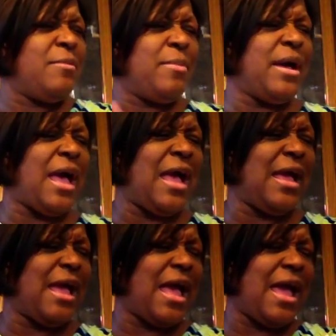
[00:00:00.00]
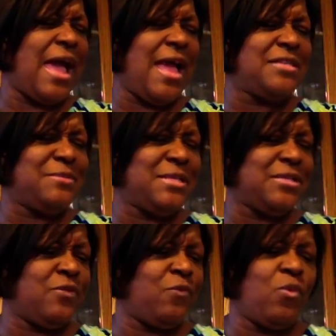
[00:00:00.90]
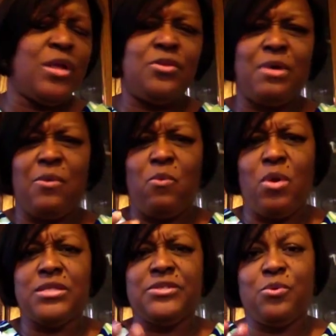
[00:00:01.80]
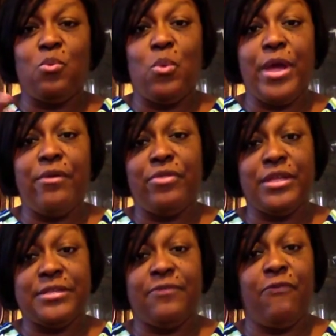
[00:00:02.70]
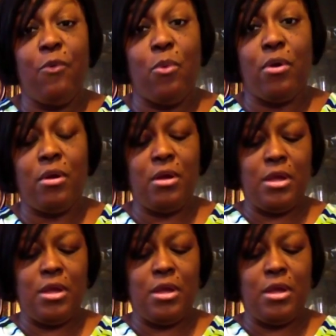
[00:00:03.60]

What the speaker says: But I ask myself, what do I want to wear this for?